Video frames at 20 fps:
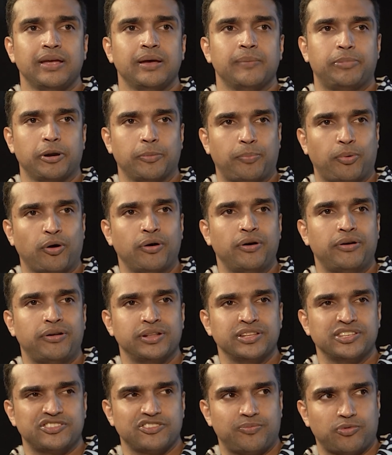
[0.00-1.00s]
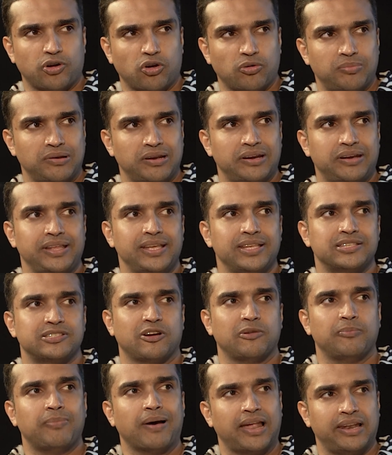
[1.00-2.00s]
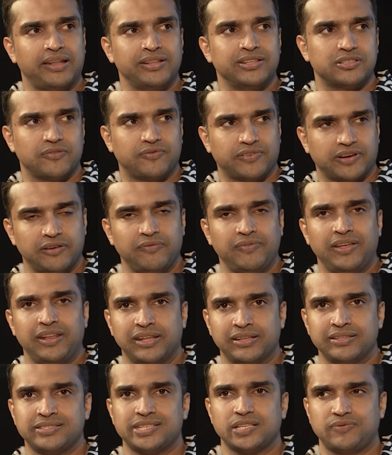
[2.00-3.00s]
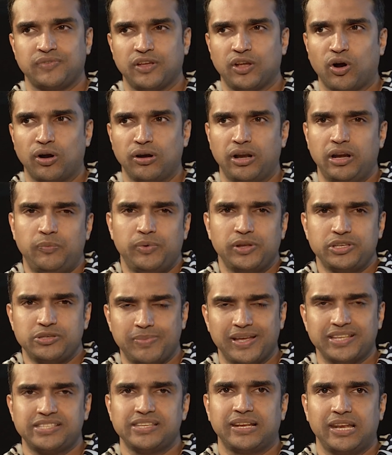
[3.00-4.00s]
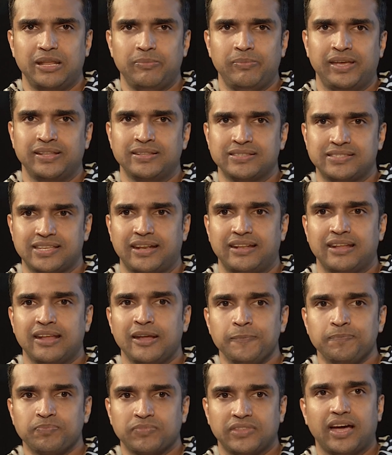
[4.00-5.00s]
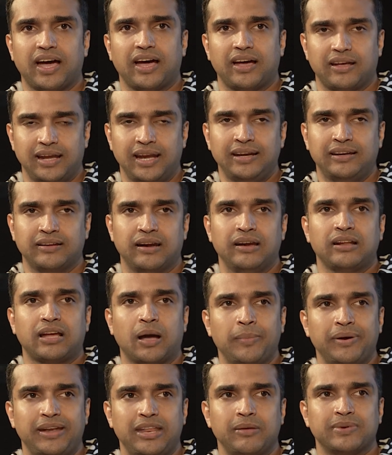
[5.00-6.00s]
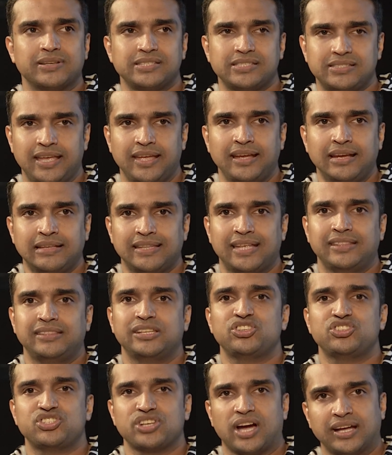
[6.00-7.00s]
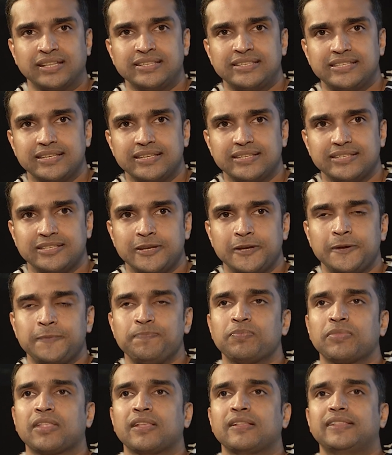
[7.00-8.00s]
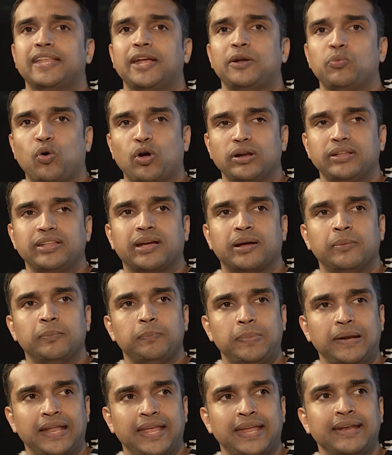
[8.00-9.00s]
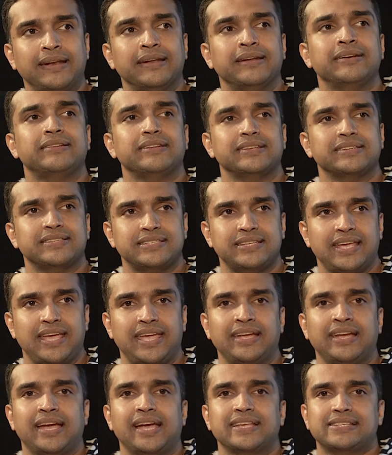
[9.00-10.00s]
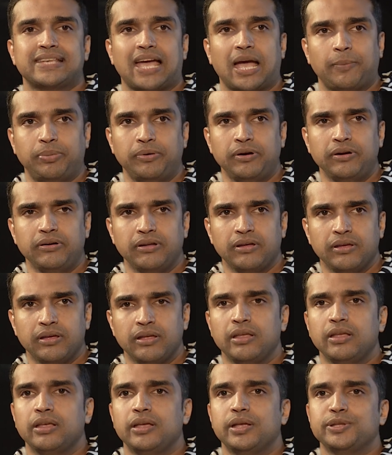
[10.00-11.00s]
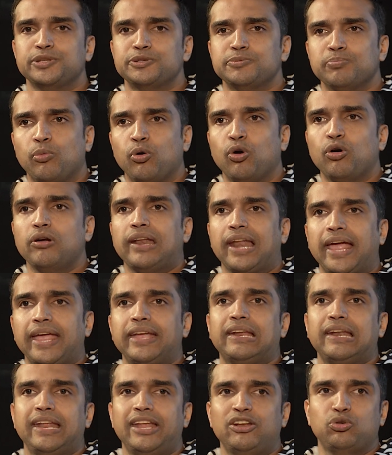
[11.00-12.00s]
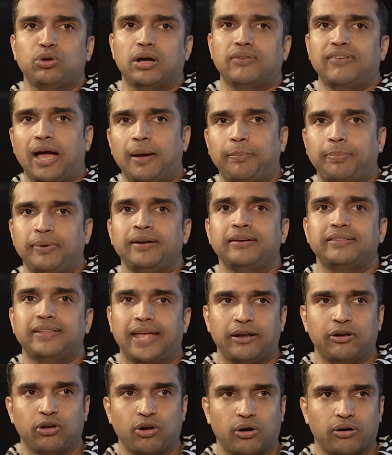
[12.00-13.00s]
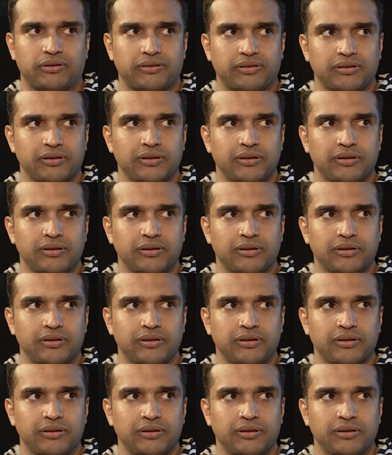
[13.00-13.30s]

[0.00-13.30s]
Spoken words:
preponderance of probabilities or balance of convenience, as we call it, which basically means that the internal committee must think that the chances that what the complainant is saying has happened is more likely to have happened than not,